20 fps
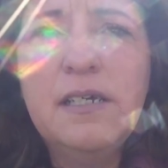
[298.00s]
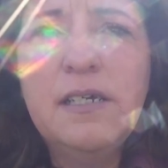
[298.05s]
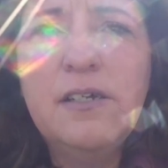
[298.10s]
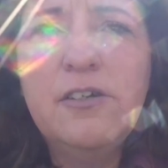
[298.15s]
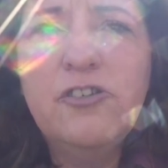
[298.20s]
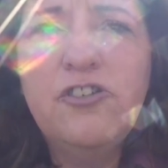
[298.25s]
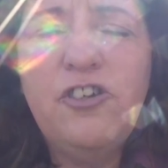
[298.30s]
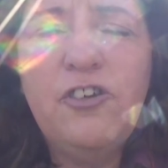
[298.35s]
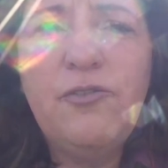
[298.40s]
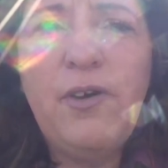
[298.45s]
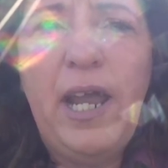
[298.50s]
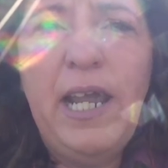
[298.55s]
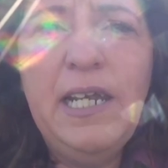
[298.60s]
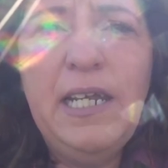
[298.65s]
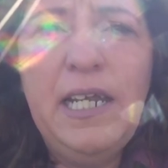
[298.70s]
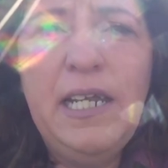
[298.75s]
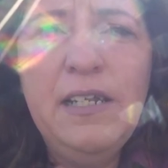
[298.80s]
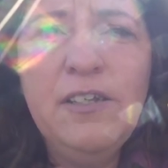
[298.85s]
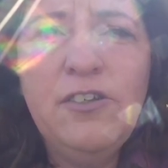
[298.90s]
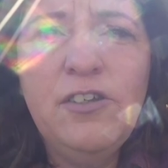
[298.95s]
she ran
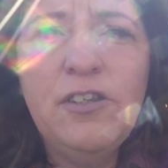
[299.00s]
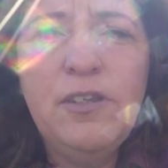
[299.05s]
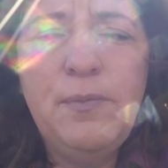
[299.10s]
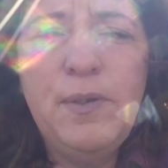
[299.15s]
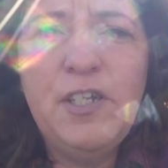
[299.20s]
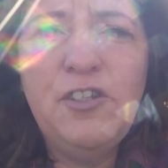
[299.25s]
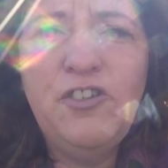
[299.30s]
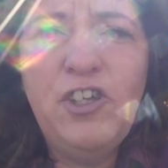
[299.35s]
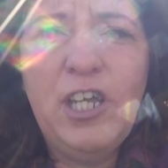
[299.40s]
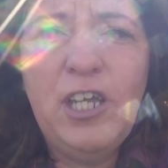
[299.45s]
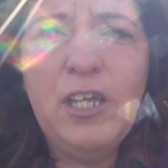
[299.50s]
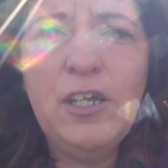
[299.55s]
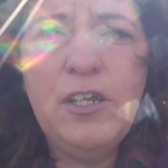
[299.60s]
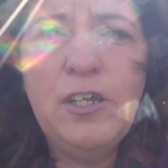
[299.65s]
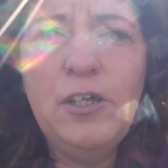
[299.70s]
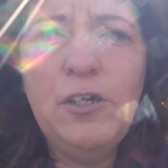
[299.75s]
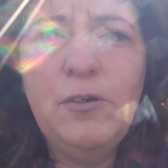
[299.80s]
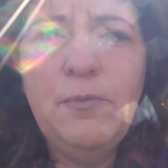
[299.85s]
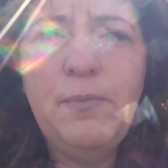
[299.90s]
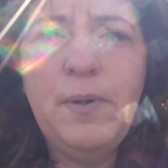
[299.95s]
into the big chicken
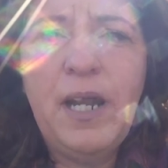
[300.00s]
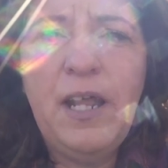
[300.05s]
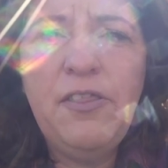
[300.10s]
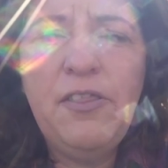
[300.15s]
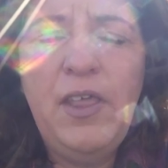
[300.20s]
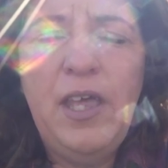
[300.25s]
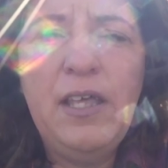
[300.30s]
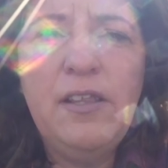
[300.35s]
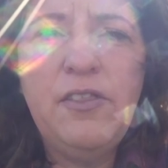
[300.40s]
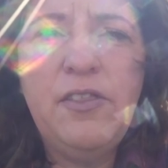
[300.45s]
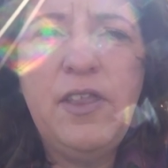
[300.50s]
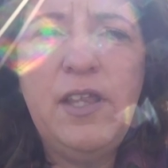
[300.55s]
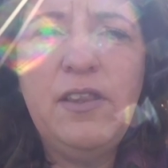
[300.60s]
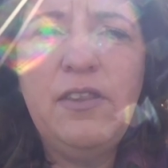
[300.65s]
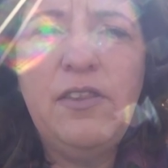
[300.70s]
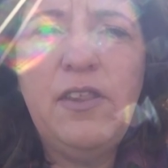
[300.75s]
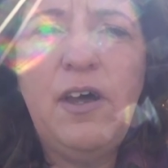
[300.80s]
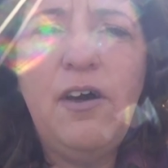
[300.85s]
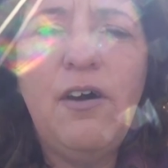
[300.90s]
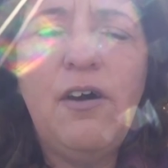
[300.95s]
coop, but I think that
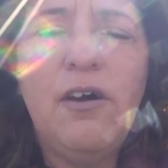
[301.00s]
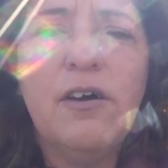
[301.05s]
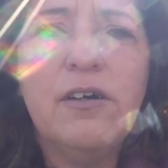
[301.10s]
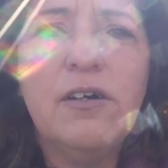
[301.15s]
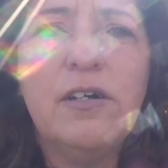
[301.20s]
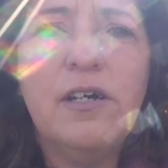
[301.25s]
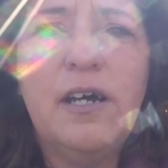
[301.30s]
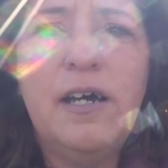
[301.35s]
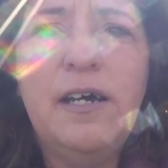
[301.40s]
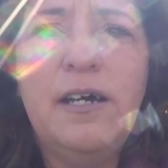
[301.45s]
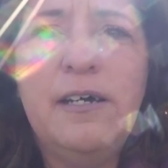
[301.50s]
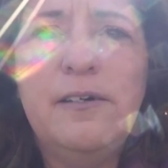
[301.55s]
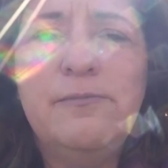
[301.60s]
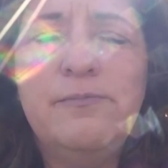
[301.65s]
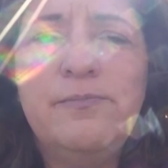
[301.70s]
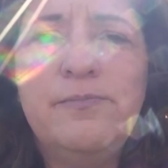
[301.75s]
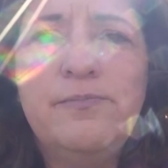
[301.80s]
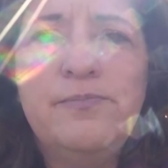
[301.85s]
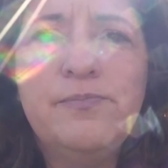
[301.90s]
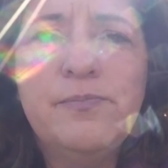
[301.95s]
the hawk
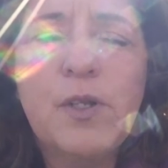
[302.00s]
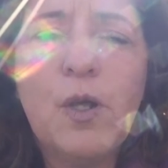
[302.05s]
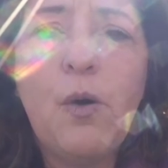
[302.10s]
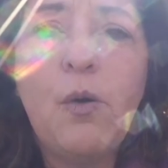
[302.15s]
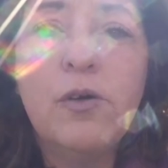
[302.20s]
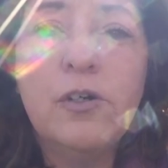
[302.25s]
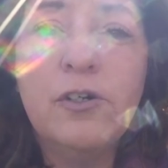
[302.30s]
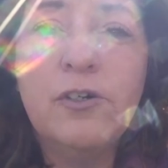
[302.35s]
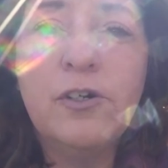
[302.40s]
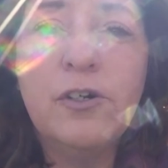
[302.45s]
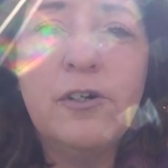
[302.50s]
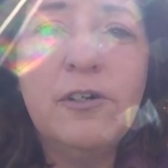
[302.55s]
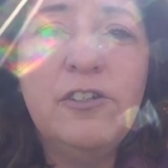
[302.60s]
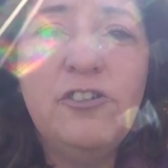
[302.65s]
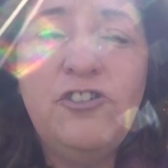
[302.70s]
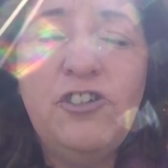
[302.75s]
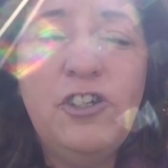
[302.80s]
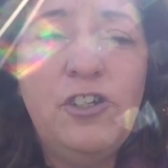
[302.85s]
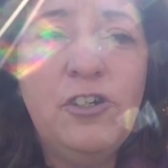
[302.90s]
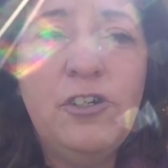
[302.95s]
um, cornered her and
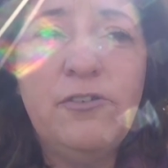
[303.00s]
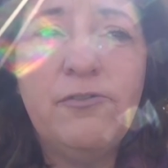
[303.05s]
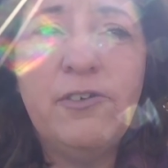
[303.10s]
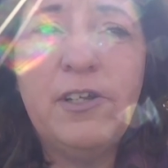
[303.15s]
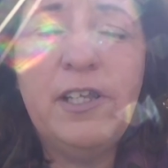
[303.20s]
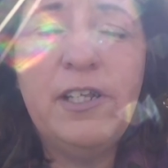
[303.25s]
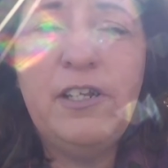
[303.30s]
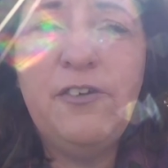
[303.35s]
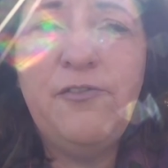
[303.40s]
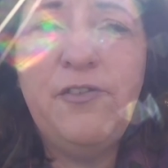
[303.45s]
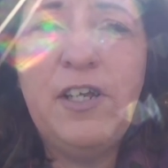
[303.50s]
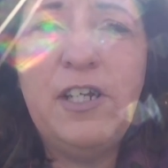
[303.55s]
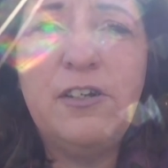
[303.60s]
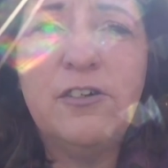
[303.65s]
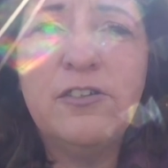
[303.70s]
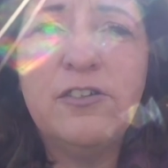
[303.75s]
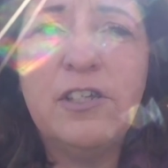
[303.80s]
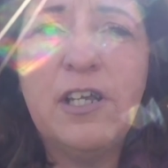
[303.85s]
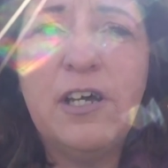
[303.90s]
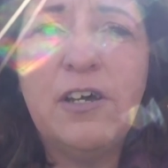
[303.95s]
she couldn't really defend
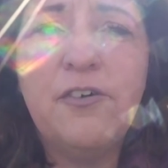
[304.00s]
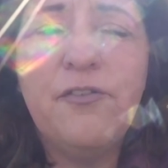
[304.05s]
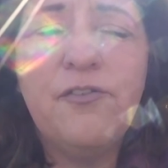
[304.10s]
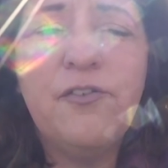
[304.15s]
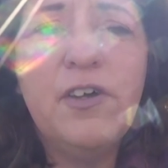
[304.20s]
herself.